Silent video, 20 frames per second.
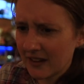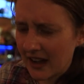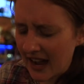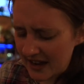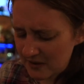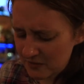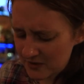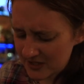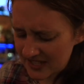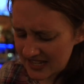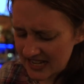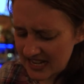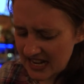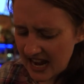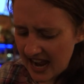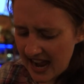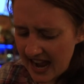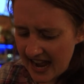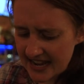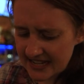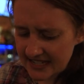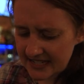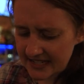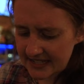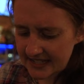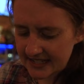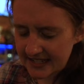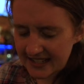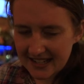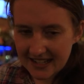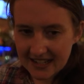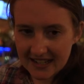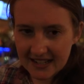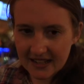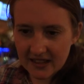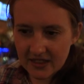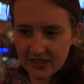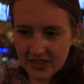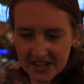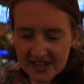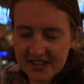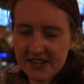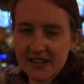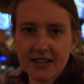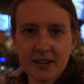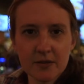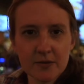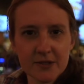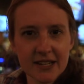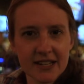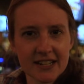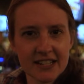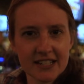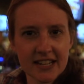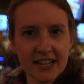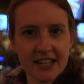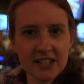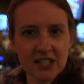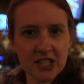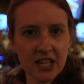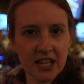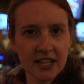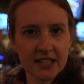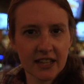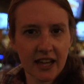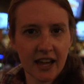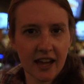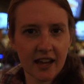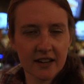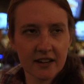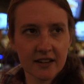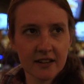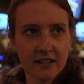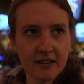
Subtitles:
I was not thinking it was going to taste like that.